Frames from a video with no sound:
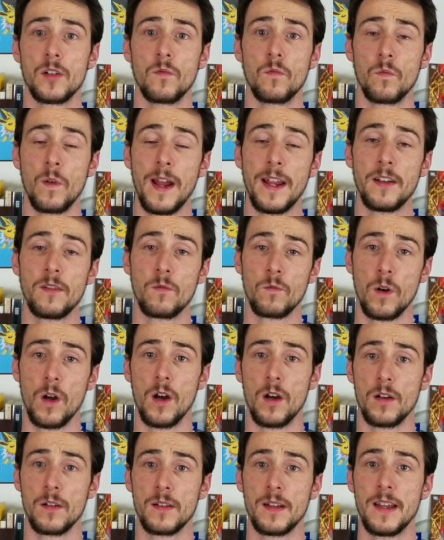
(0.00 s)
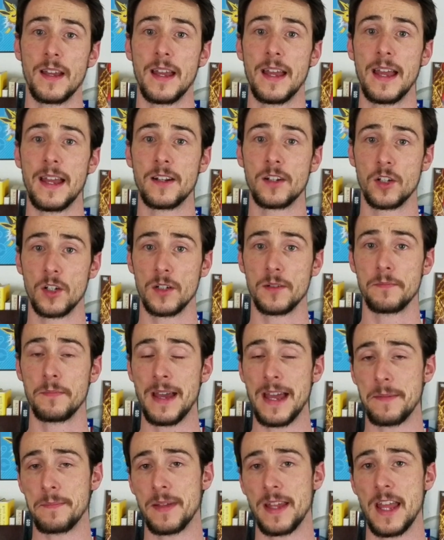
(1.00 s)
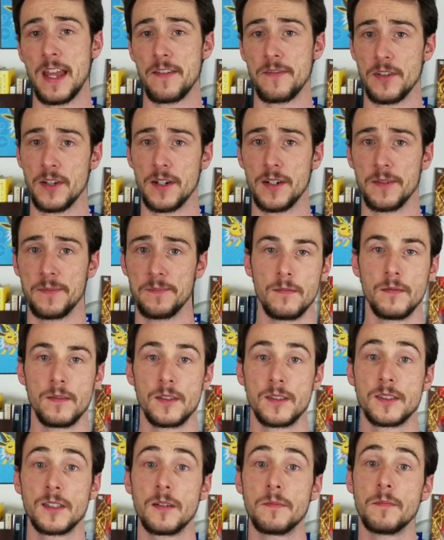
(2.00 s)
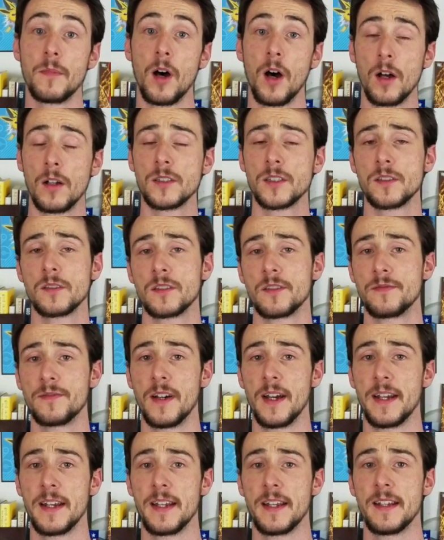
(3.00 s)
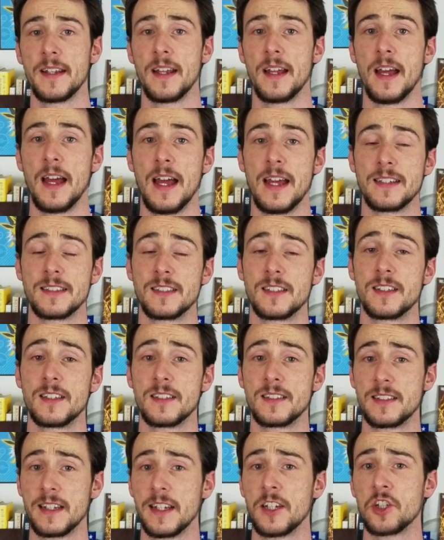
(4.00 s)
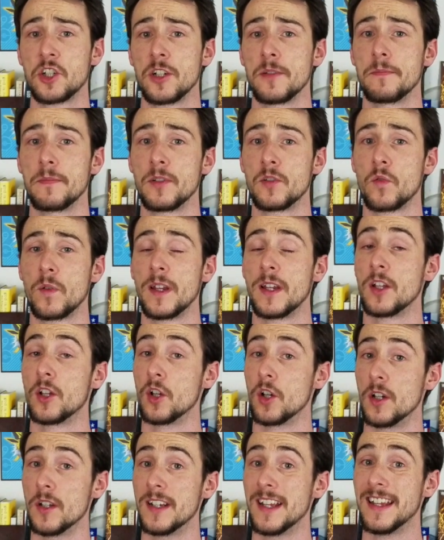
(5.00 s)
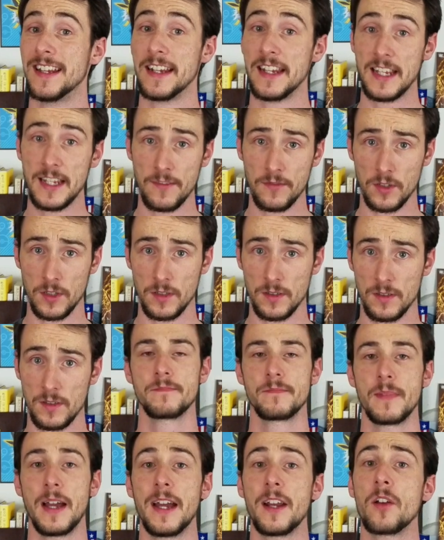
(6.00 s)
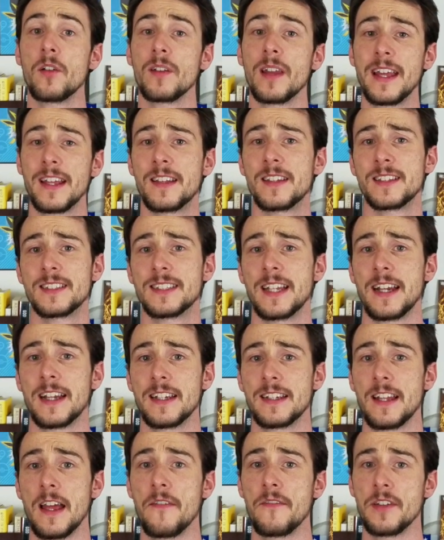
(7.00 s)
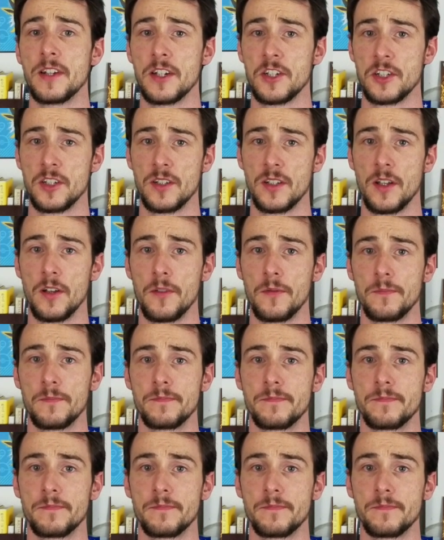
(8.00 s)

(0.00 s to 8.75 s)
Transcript: right and wrong and good and bad behavior. Some also define it as the distinction between good and evil. I don't like the second definition though,